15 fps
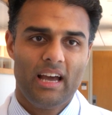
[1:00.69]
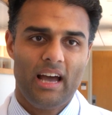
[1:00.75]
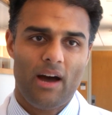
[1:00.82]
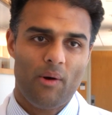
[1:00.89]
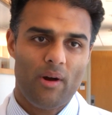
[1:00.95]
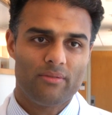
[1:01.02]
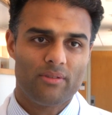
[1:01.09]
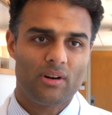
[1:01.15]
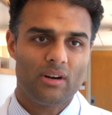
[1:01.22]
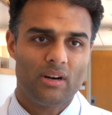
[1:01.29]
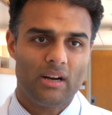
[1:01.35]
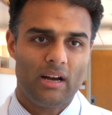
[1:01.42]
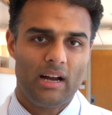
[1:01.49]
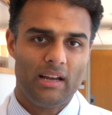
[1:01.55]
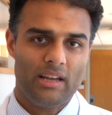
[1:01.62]

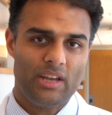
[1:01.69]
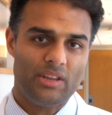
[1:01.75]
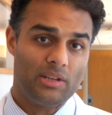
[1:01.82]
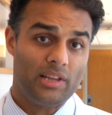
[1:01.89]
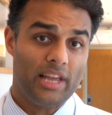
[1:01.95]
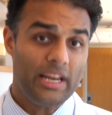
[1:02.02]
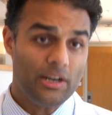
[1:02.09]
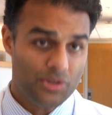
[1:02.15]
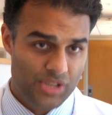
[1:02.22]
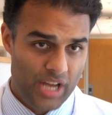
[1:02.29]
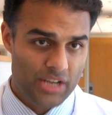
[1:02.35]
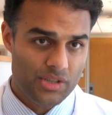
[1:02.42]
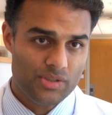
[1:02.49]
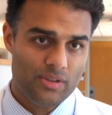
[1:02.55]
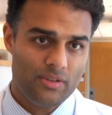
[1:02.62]
However, uh, in the later
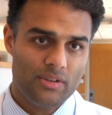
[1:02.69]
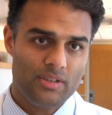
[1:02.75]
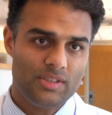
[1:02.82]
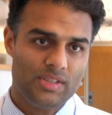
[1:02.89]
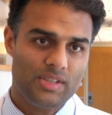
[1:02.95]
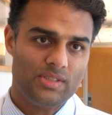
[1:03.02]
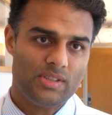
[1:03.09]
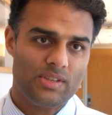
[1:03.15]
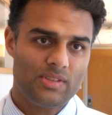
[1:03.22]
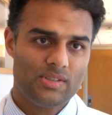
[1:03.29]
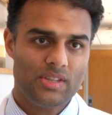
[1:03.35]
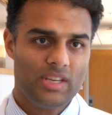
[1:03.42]
stages of the diseases,